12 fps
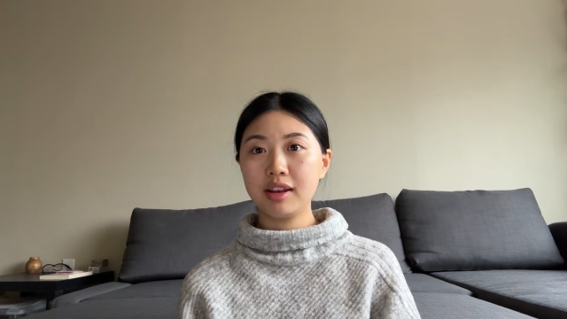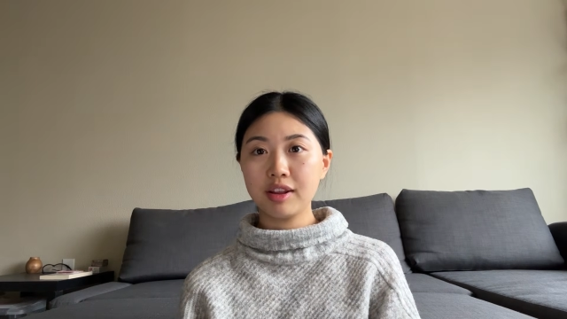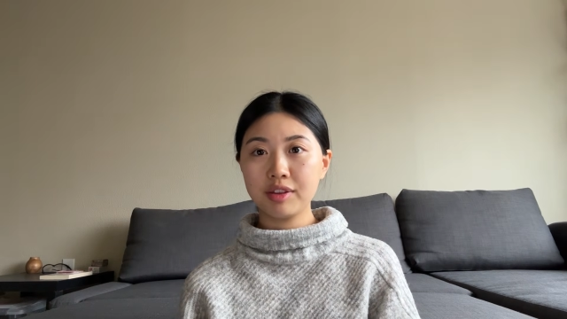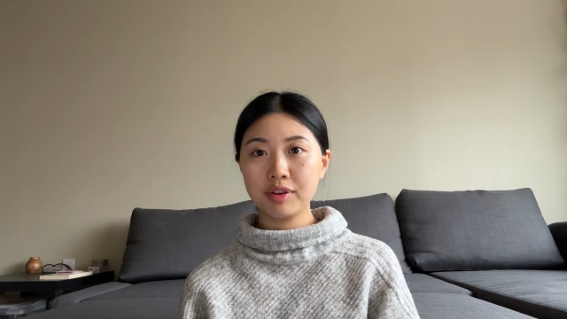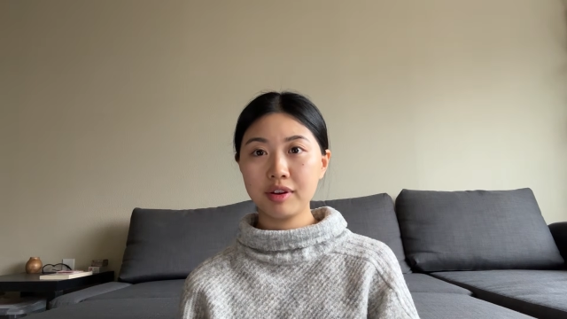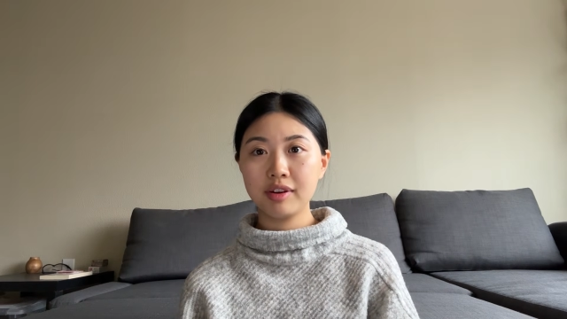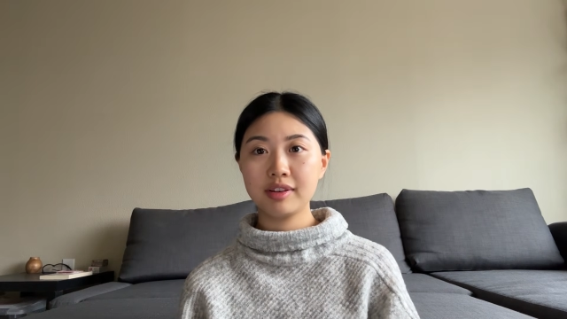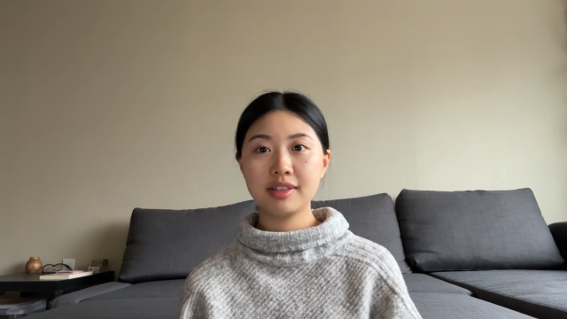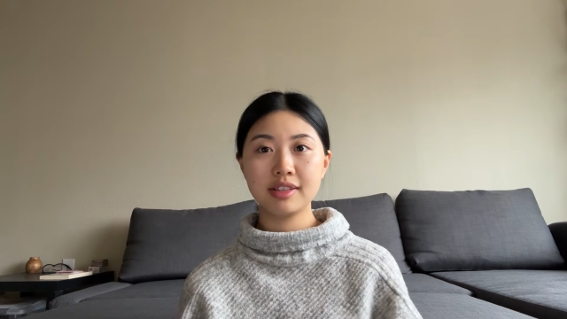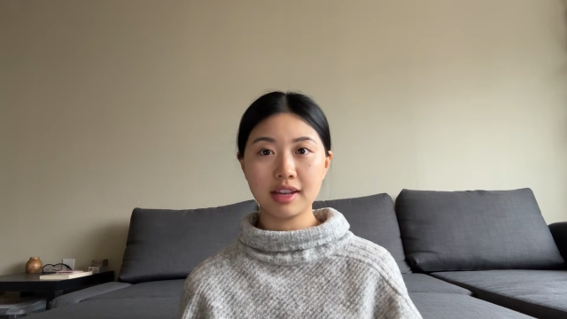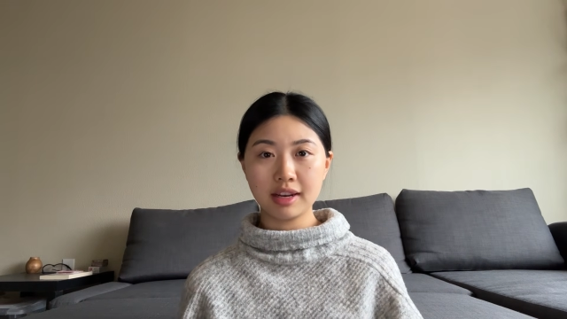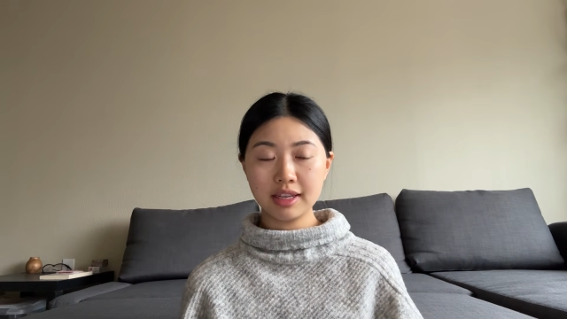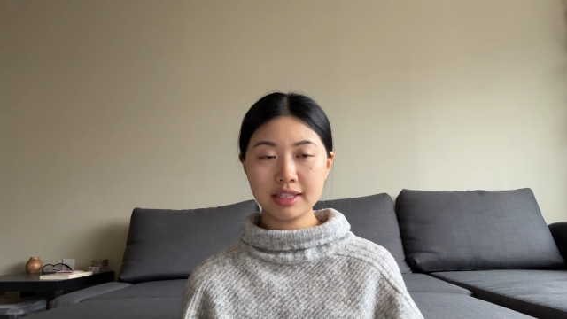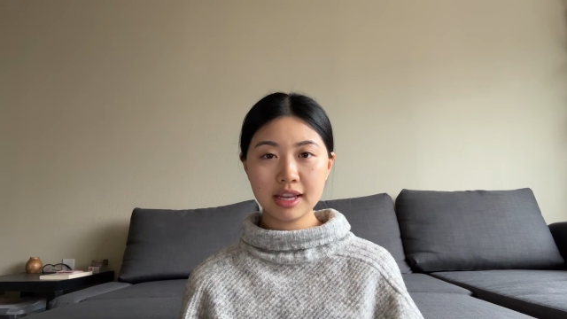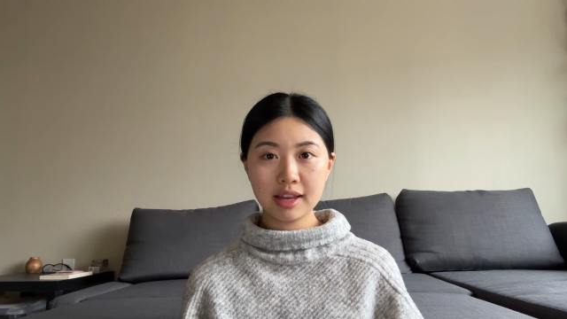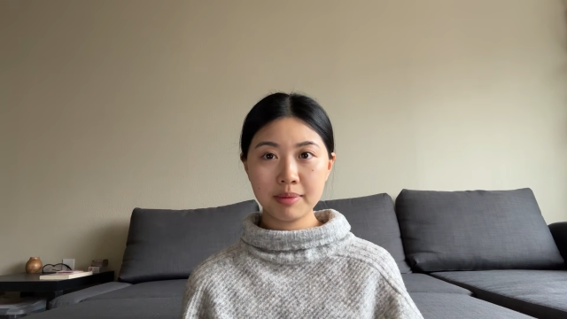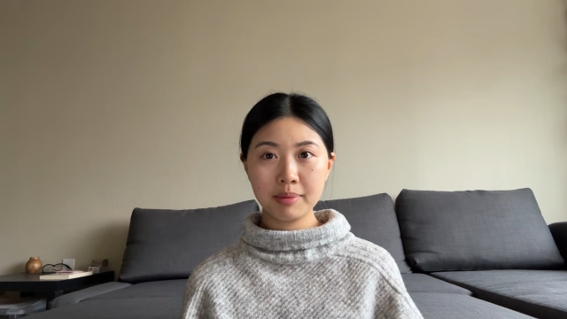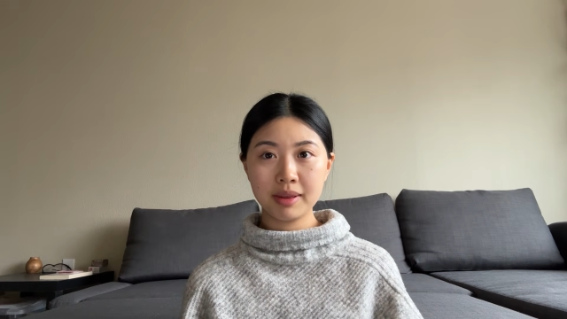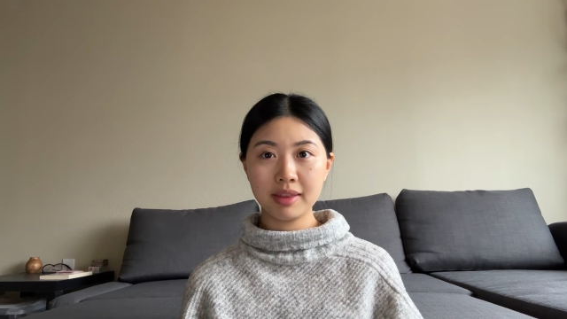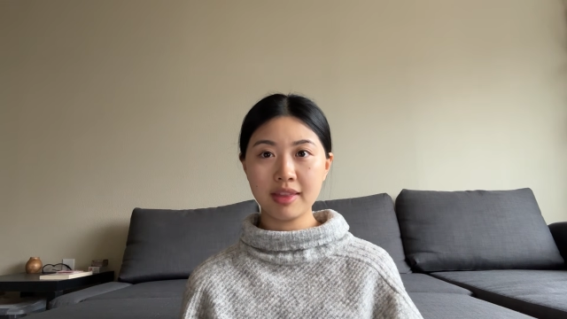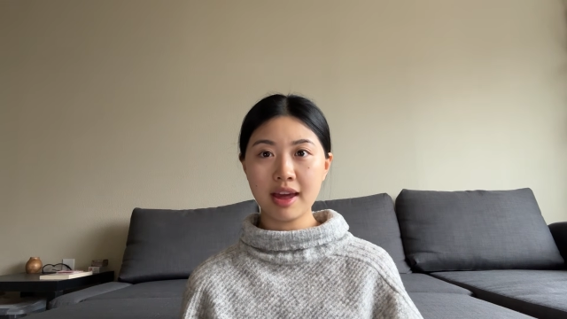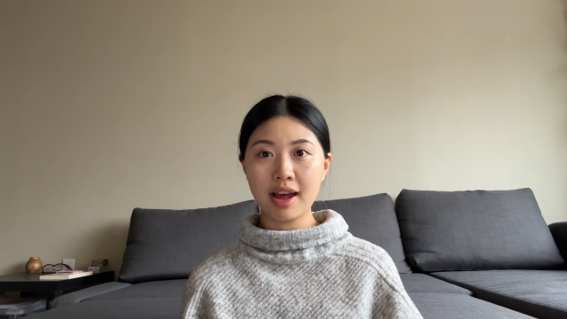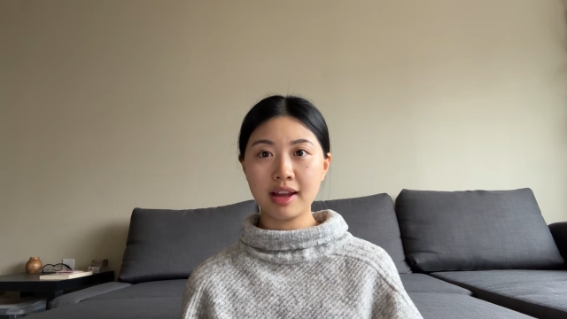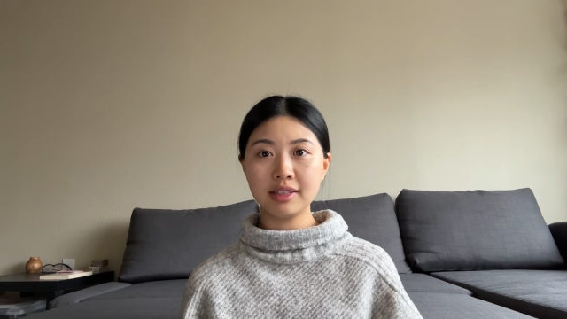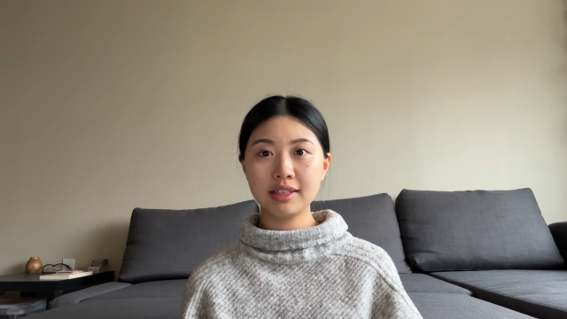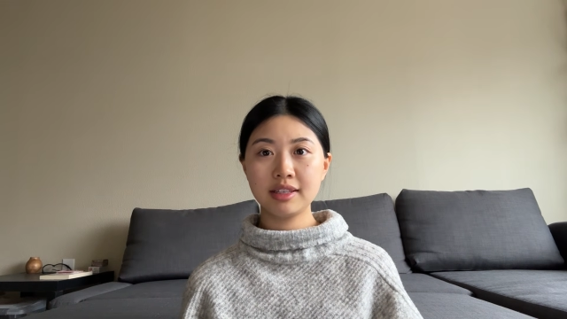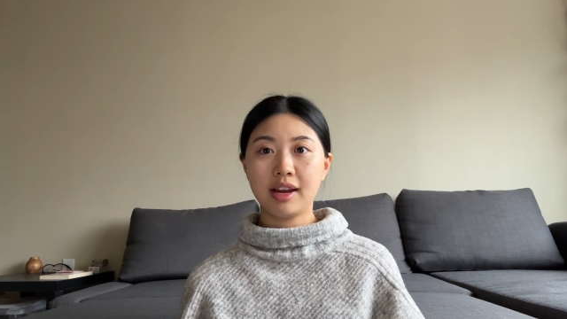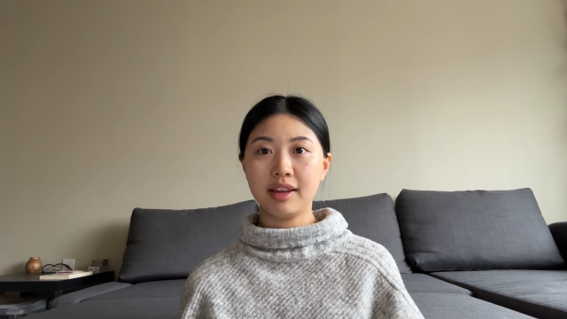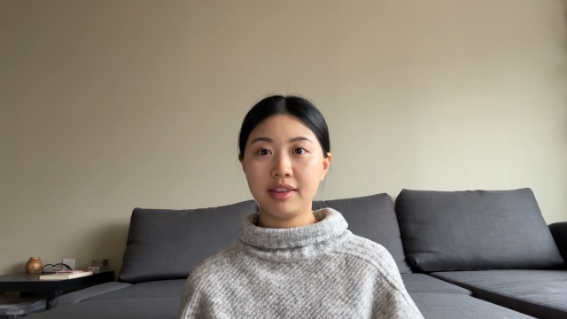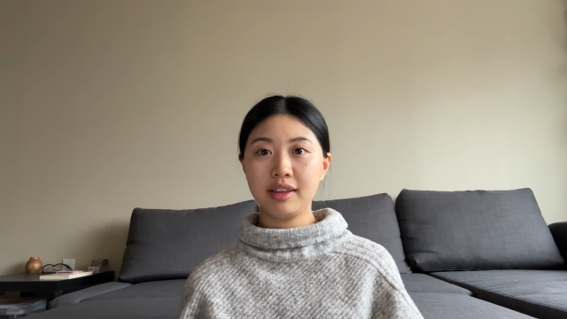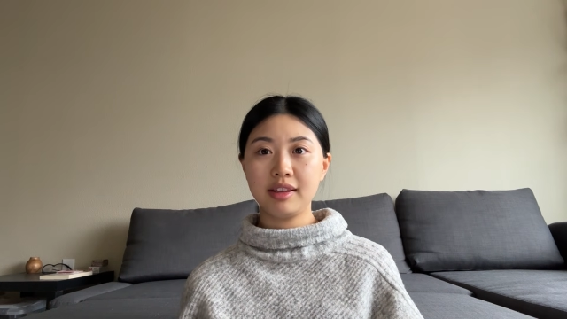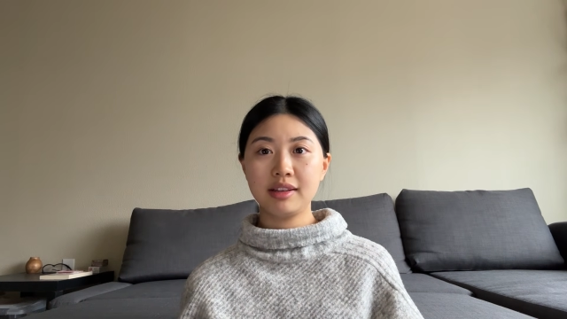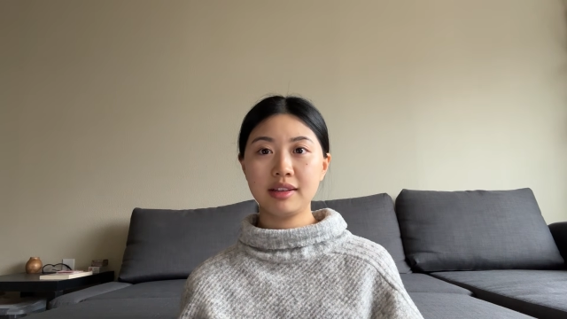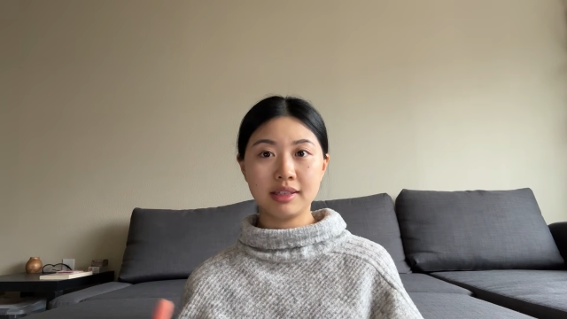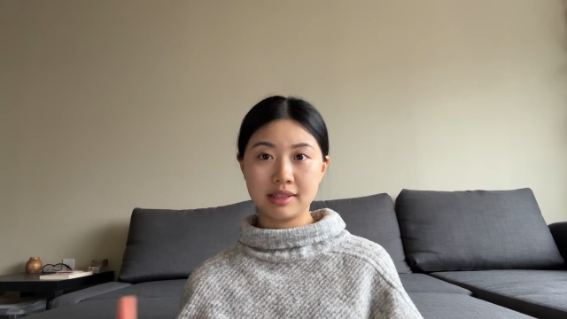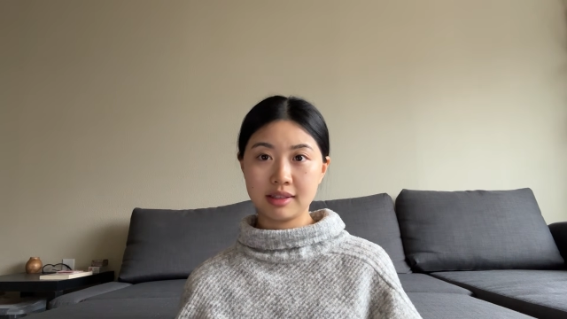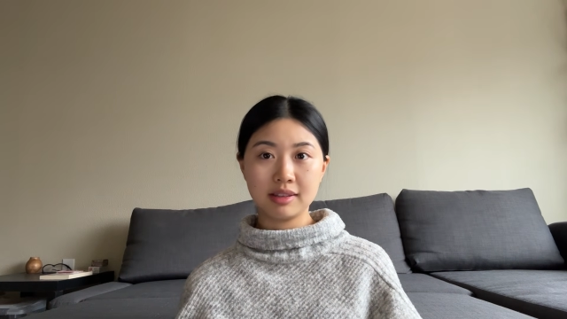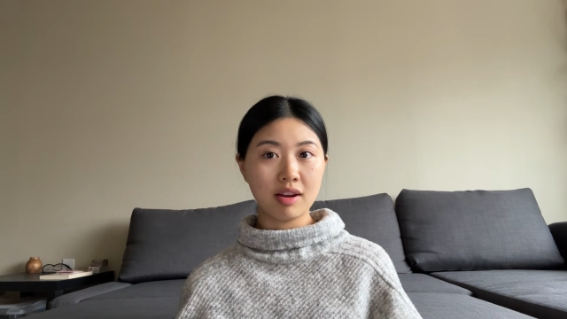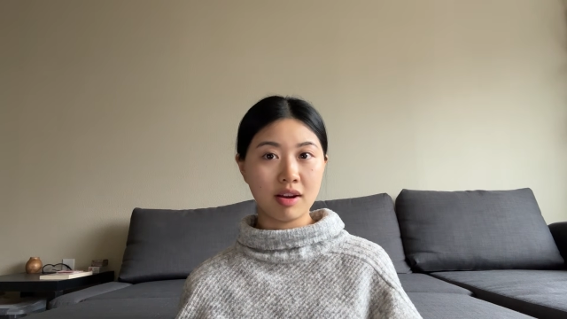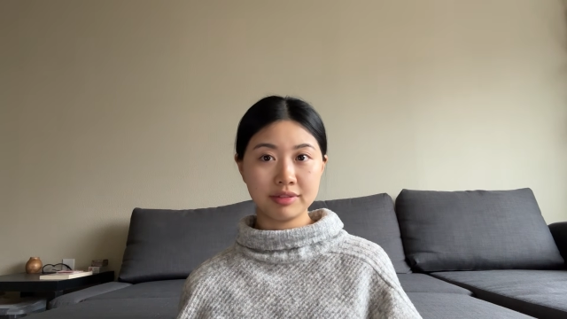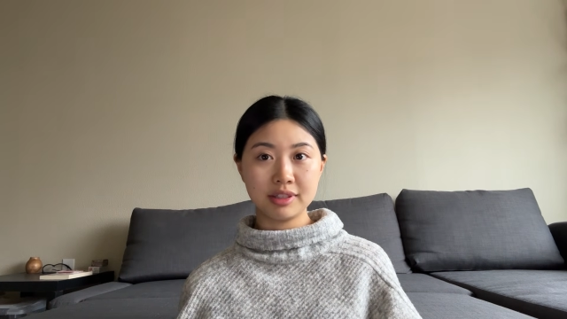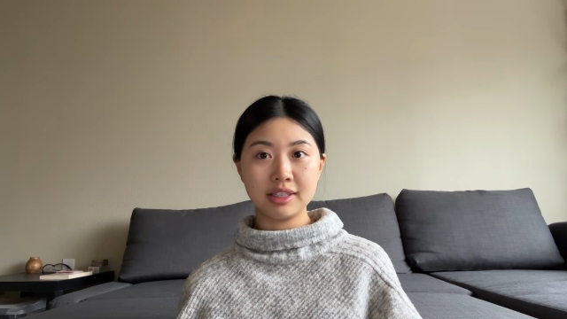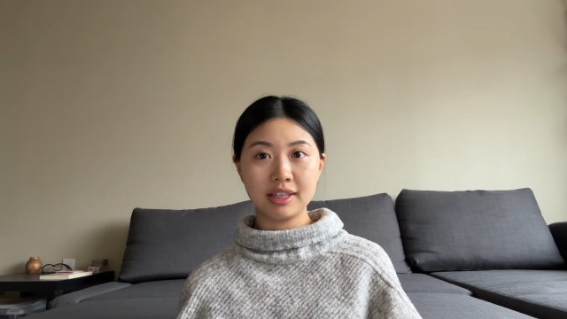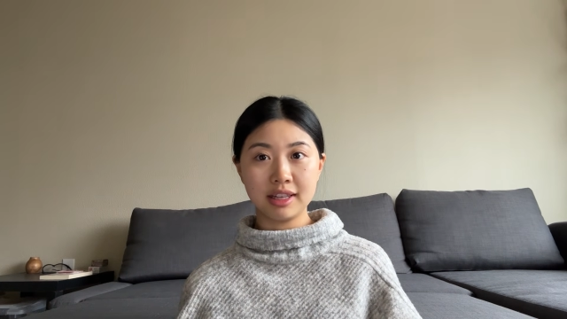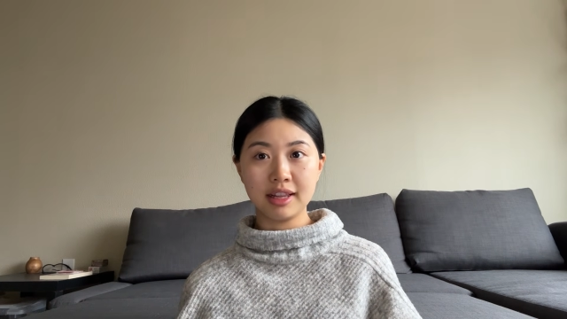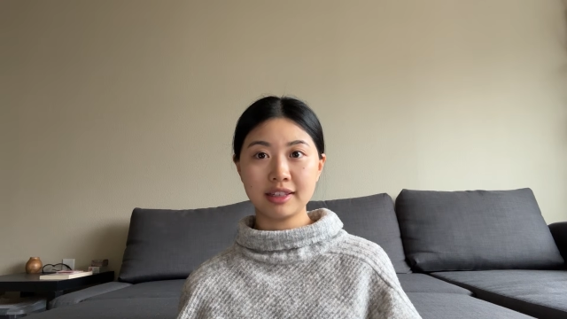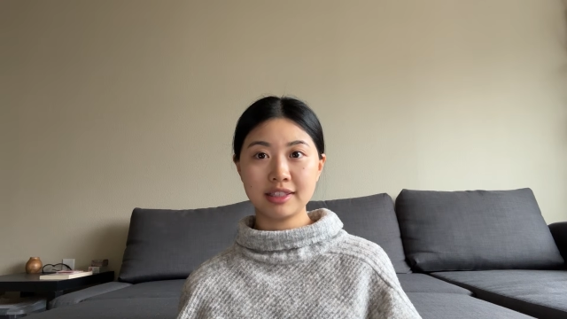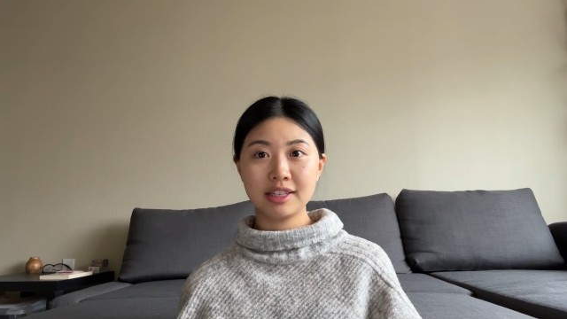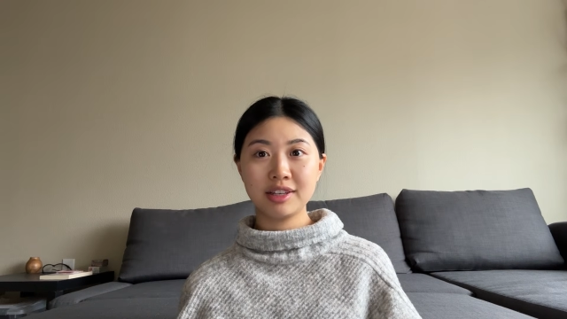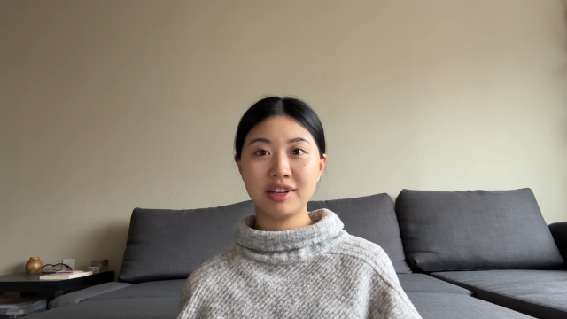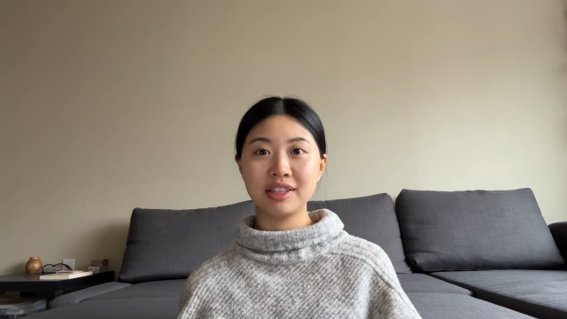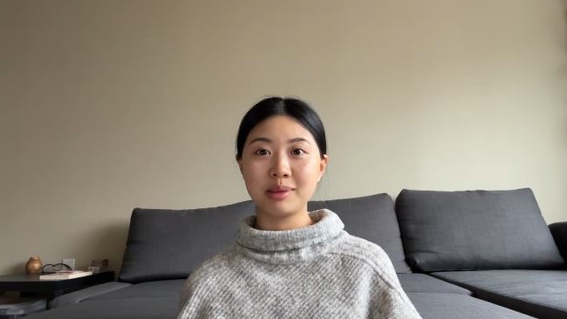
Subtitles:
Another study tip that I think is often neglected,